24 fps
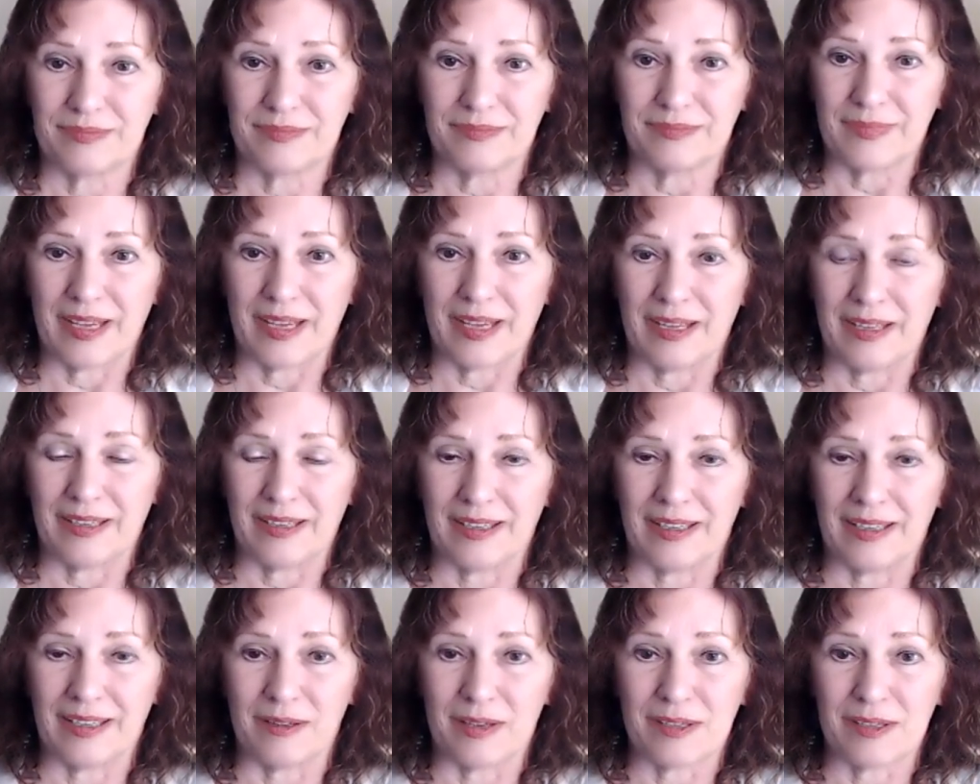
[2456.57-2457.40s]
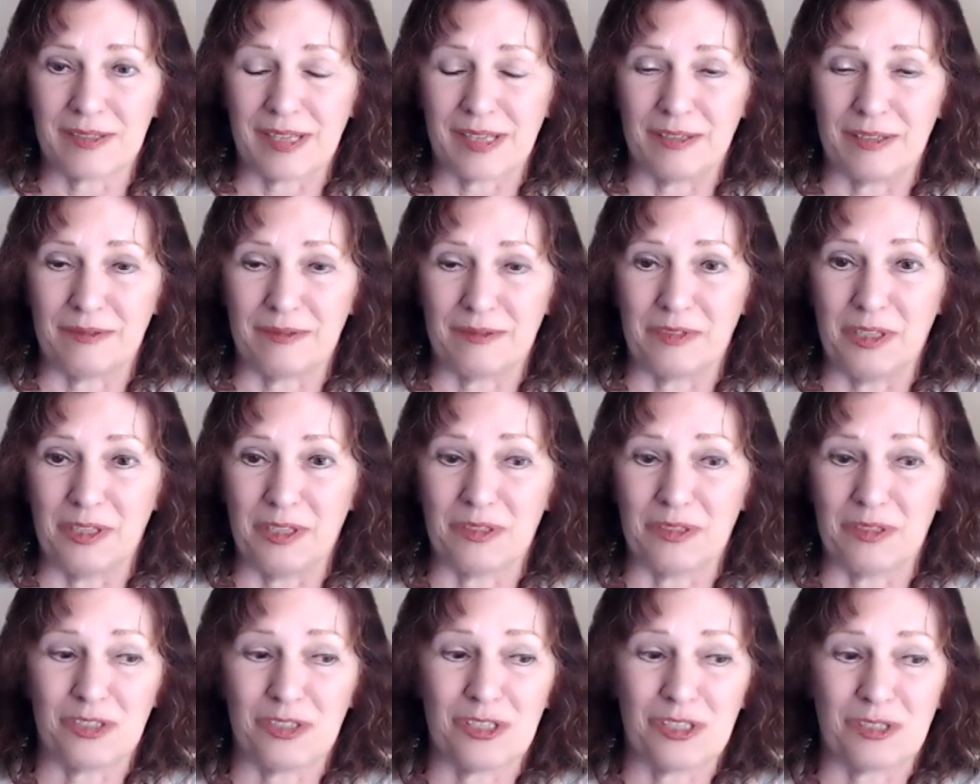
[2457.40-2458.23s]
I said,
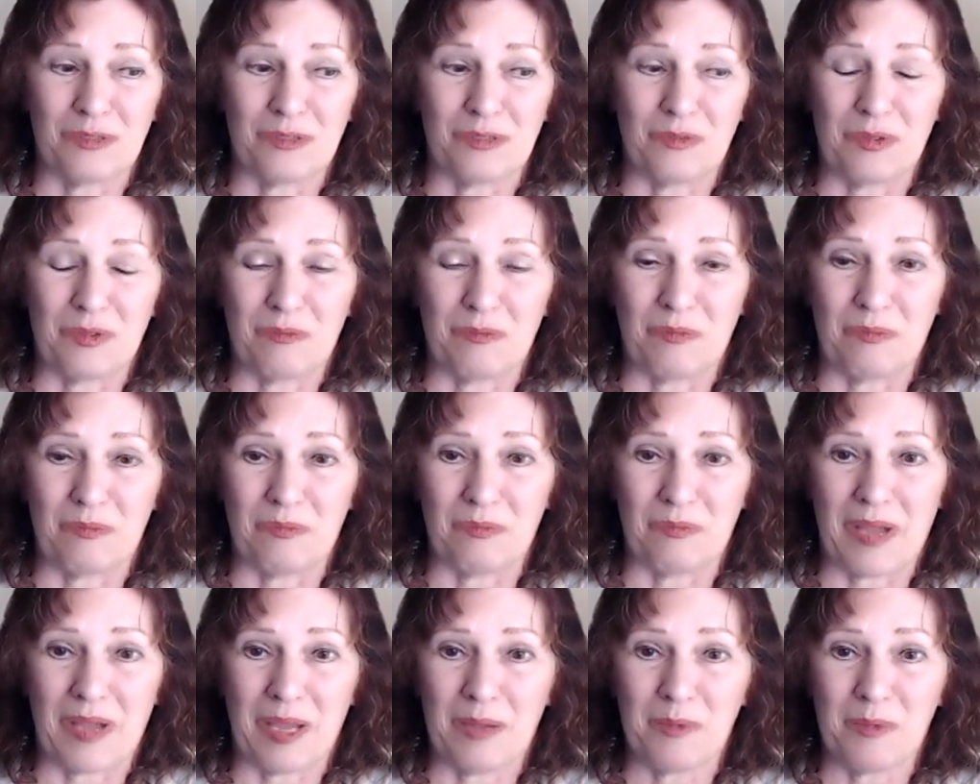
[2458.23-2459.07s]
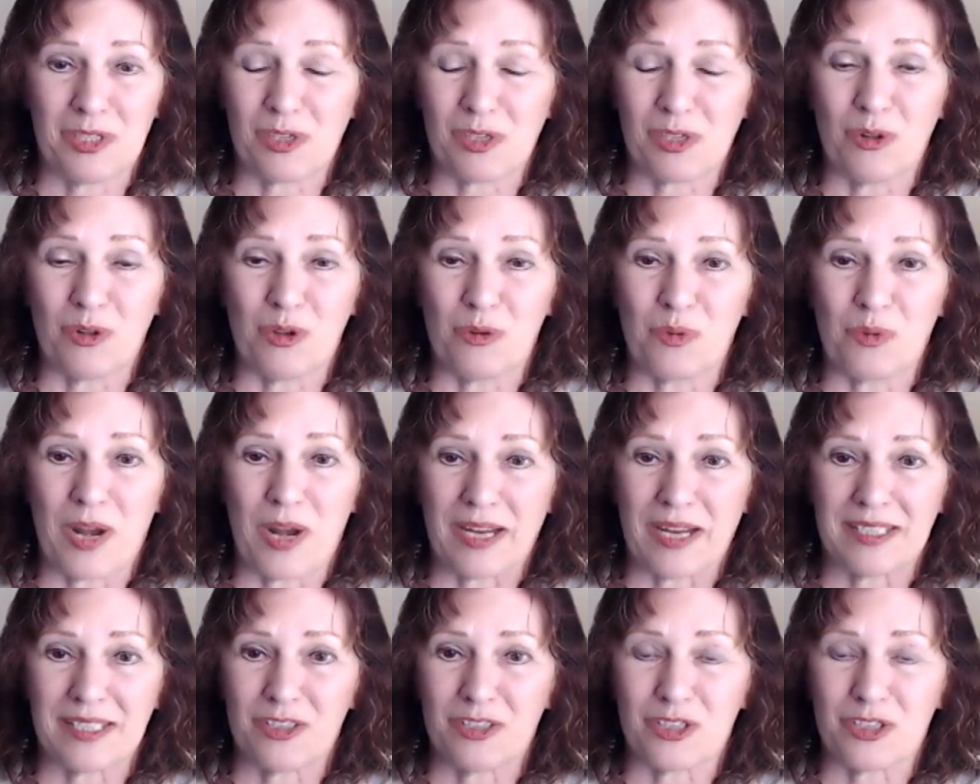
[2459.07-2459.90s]
it's just, I'm a solo
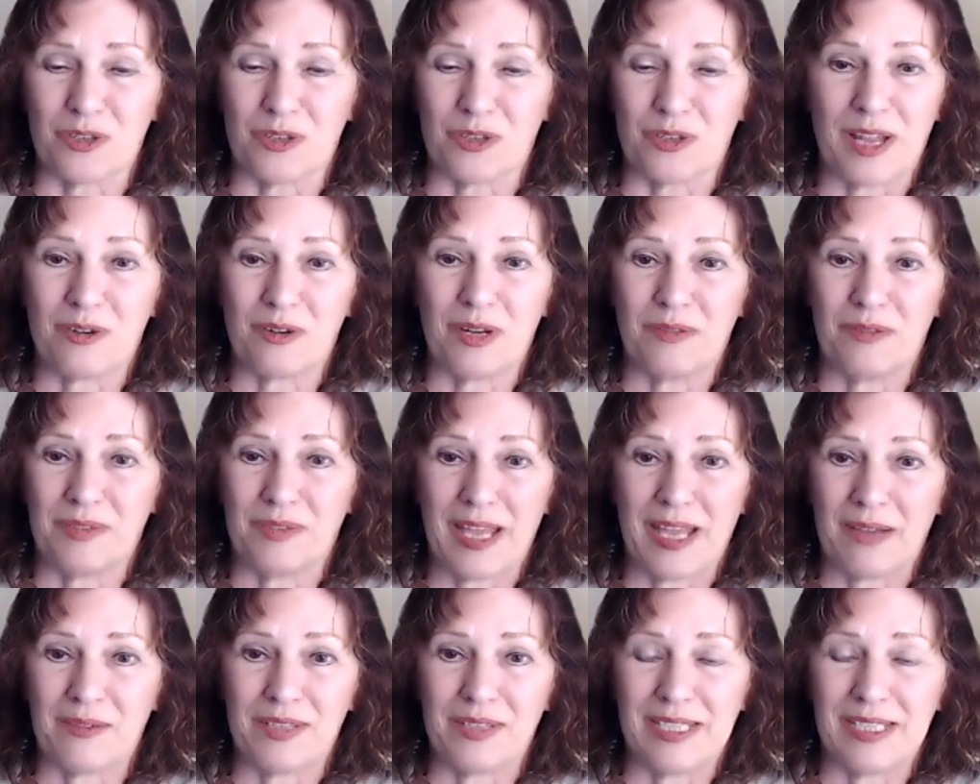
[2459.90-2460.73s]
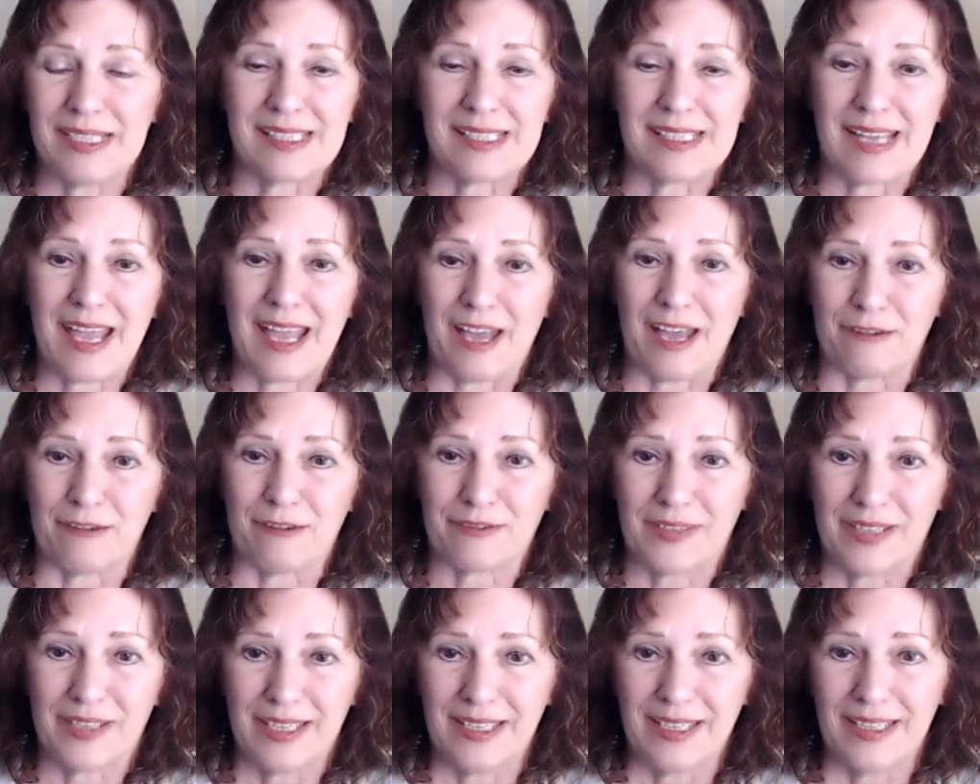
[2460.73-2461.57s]
practitioner. I don't even have any staff.
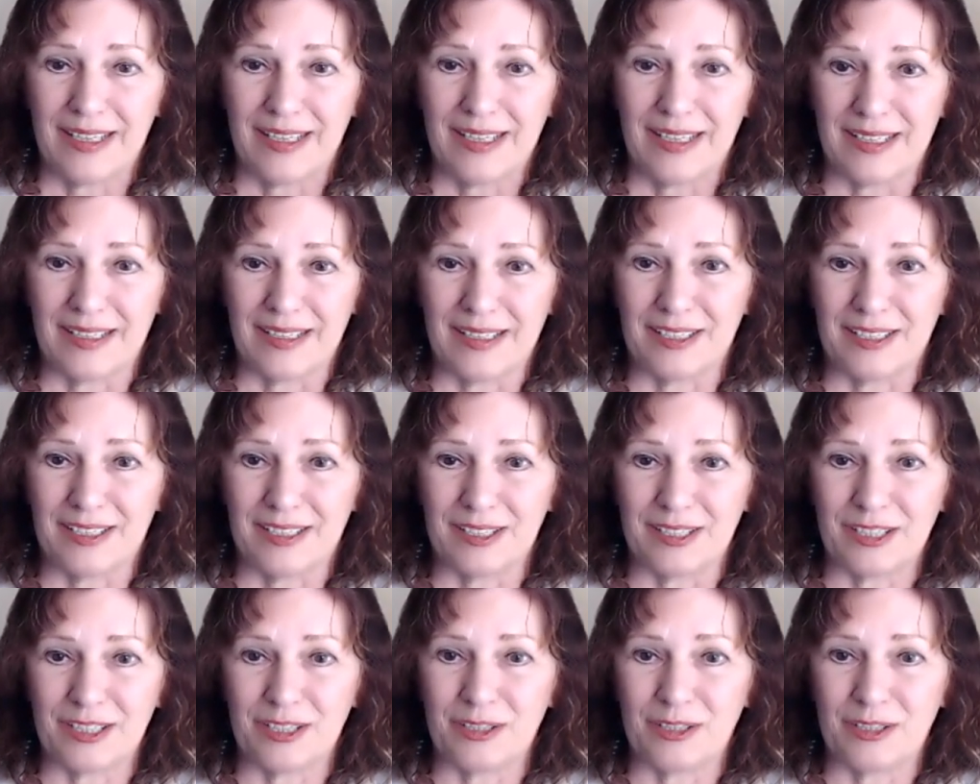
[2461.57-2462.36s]
I